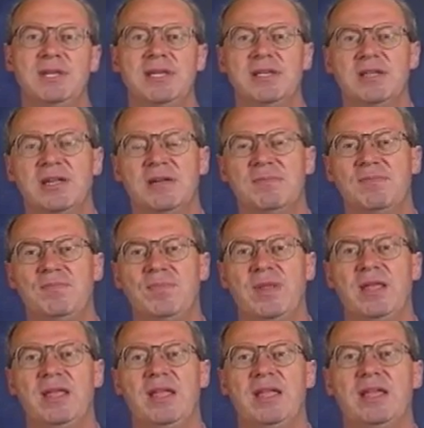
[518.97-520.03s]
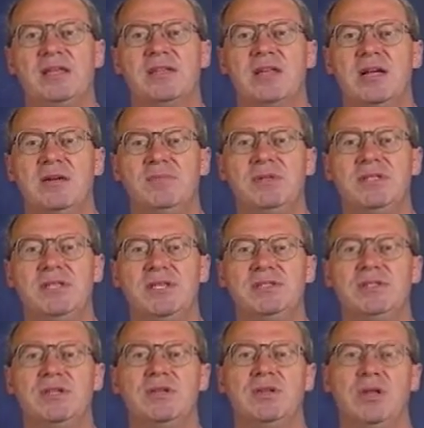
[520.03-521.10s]
income, and
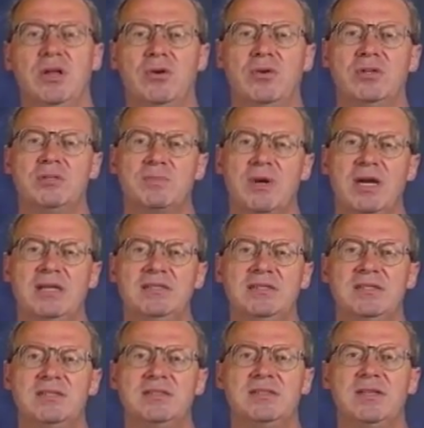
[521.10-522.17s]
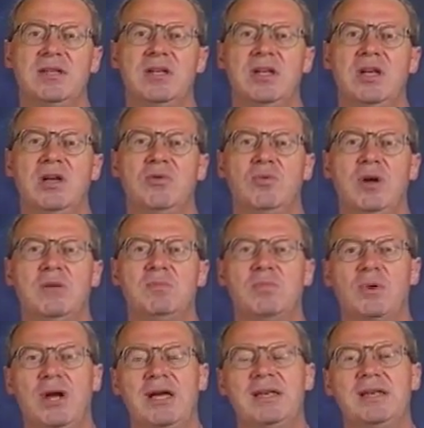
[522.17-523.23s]
competition lowers prices, while
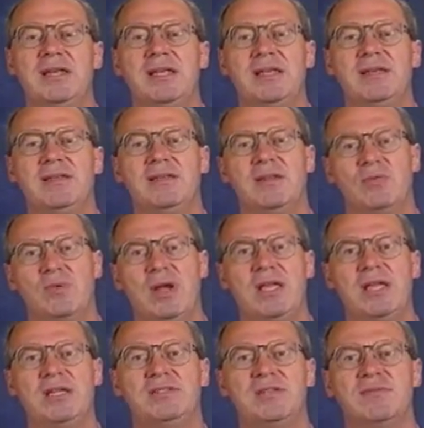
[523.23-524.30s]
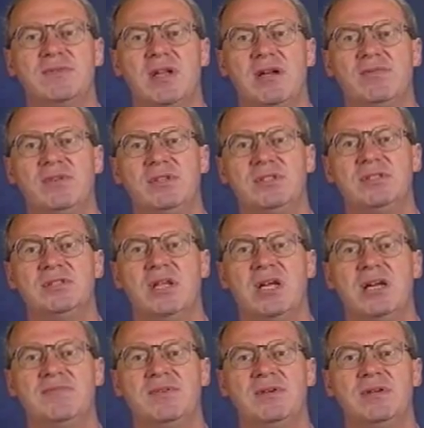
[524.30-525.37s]
broadening the range of coverages
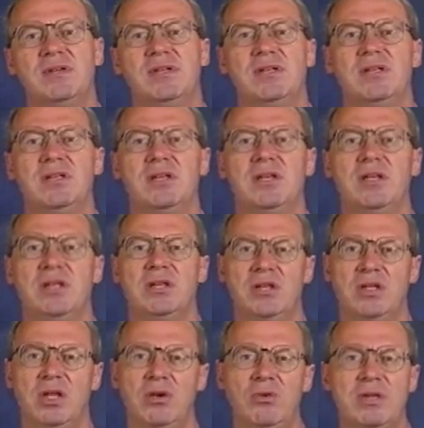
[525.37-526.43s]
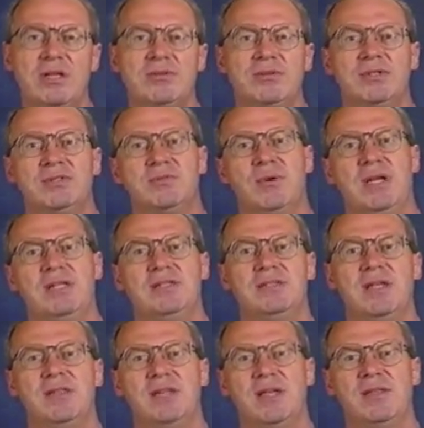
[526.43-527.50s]
offered. Low interest
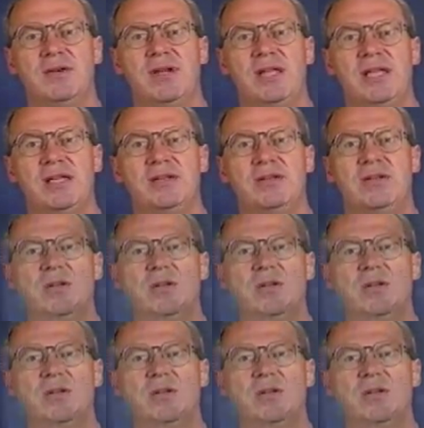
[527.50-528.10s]
rates, on the other hand,